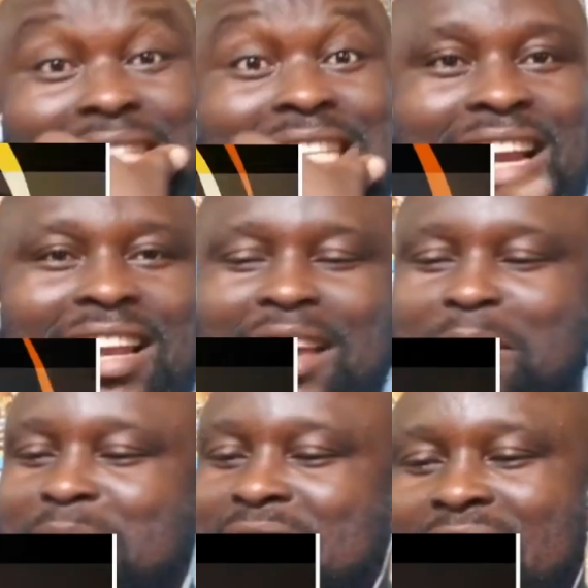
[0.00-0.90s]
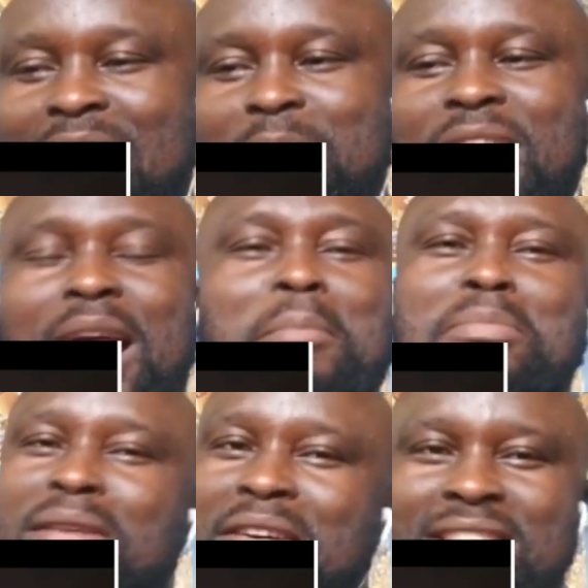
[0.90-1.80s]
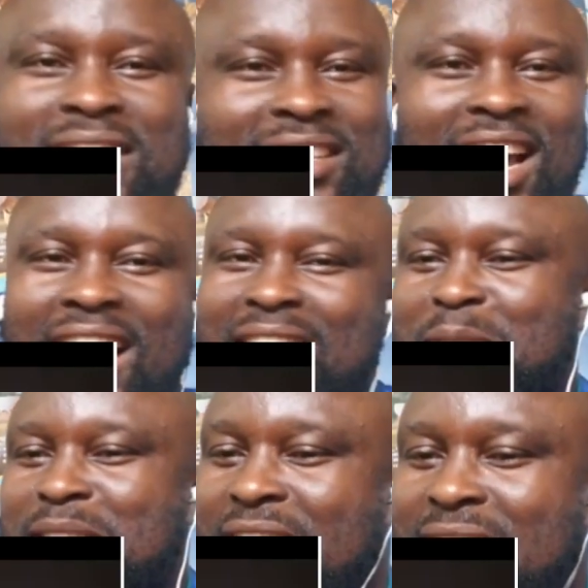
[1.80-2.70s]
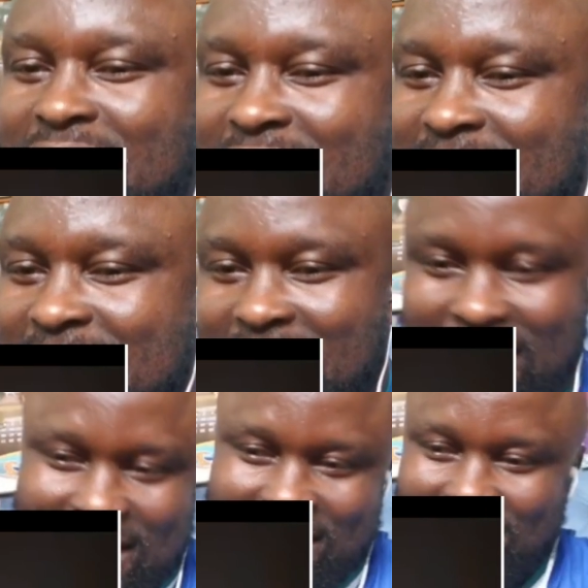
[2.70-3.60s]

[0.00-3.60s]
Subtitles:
Tell them that I'm bloody. I don't take nonsense.